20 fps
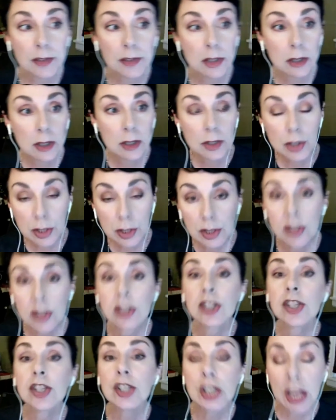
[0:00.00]
Just
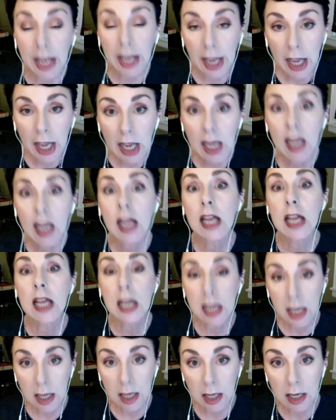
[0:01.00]
stay
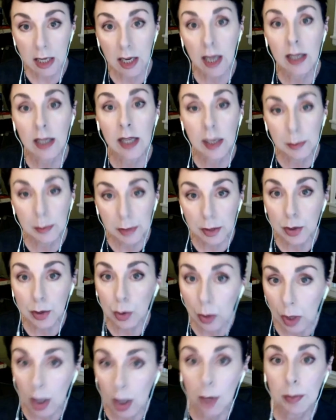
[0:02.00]
in and keep the door
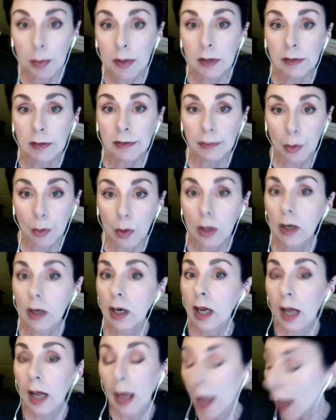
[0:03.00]
open for
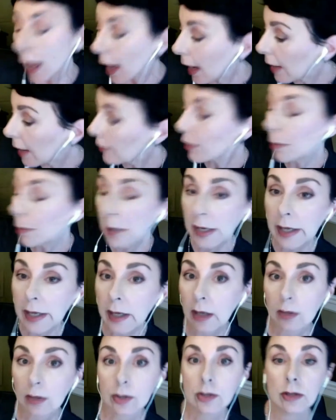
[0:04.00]
everybody
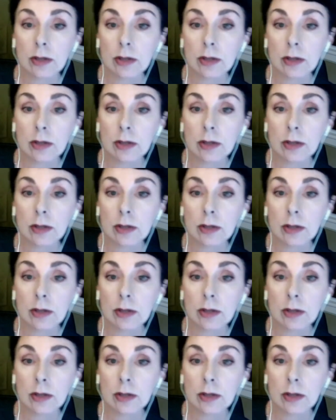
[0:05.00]
else.